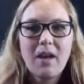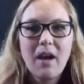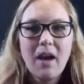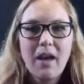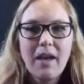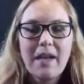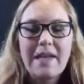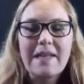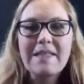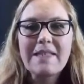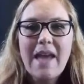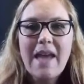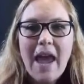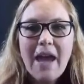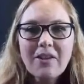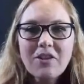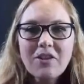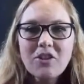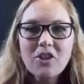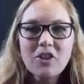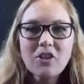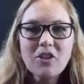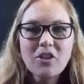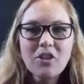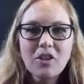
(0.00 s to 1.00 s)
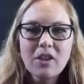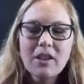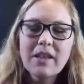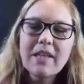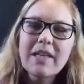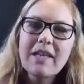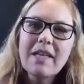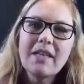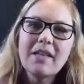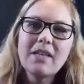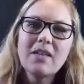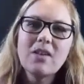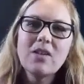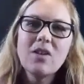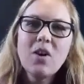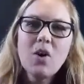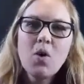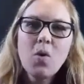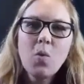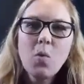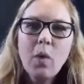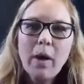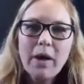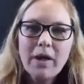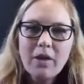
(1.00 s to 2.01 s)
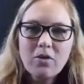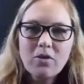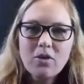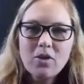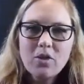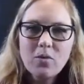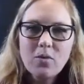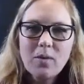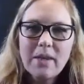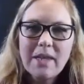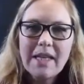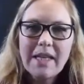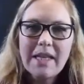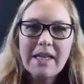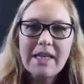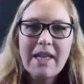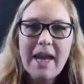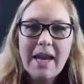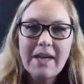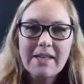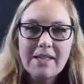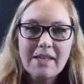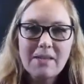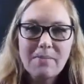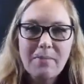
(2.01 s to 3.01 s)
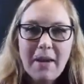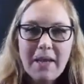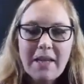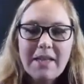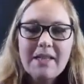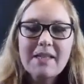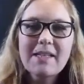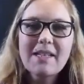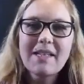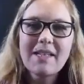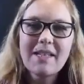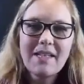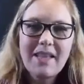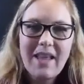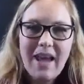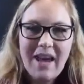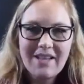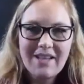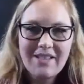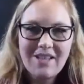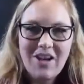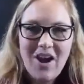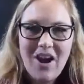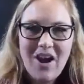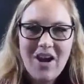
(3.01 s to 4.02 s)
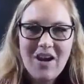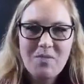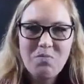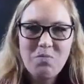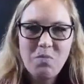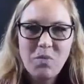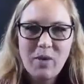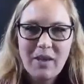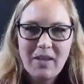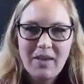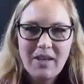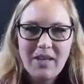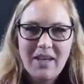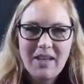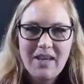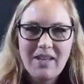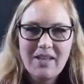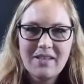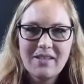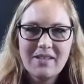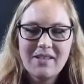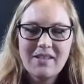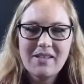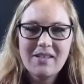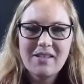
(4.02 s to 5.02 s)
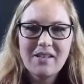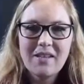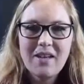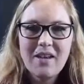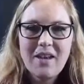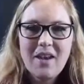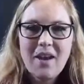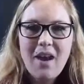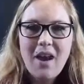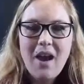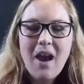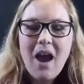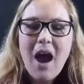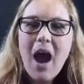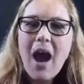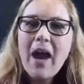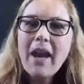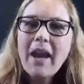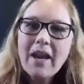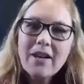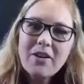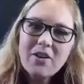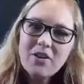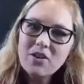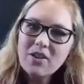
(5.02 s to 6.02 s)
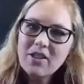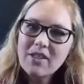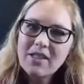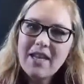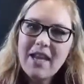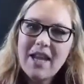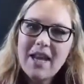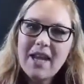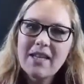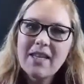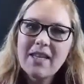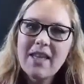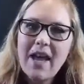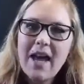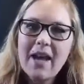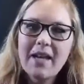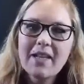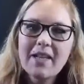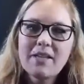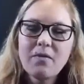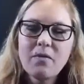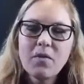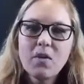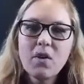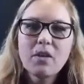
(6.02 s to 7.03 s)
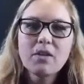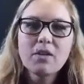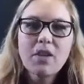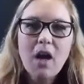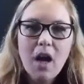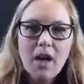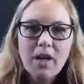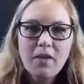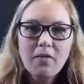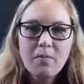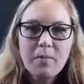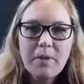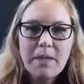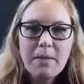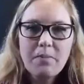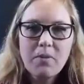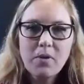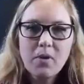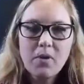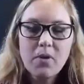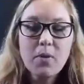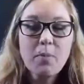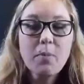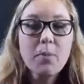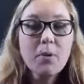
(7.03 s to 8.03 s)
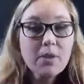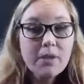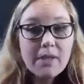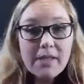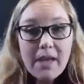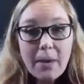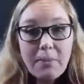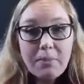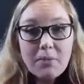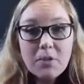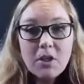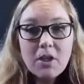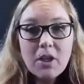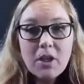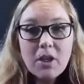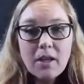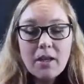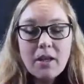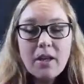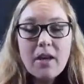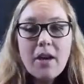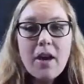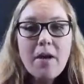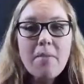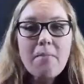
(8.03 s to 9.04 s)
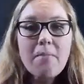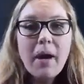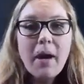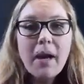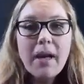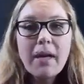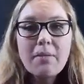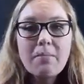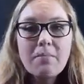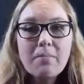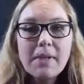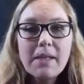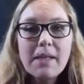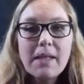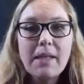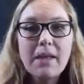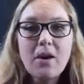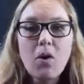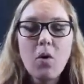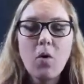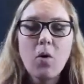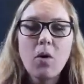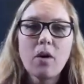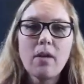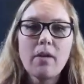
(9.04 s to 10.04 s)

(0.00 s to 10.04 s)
intentional in what you're doing in that space and in that time with kids. I understand that for a lot of people the perception might be, or